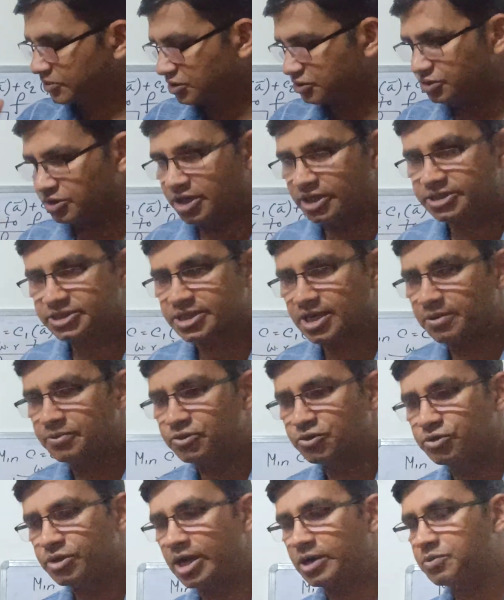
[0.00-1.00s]
So let's come
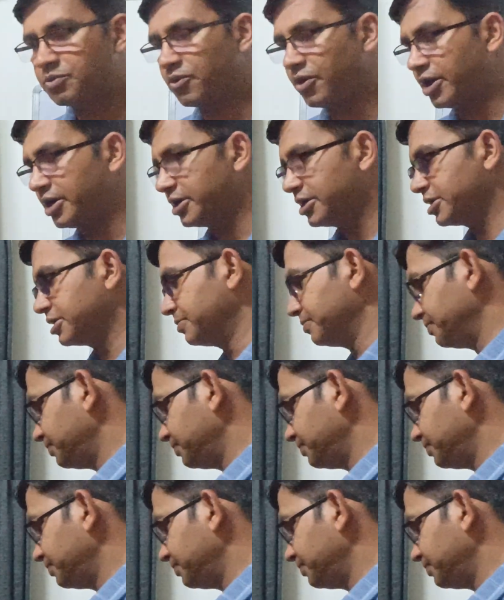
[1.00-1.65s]
to that point.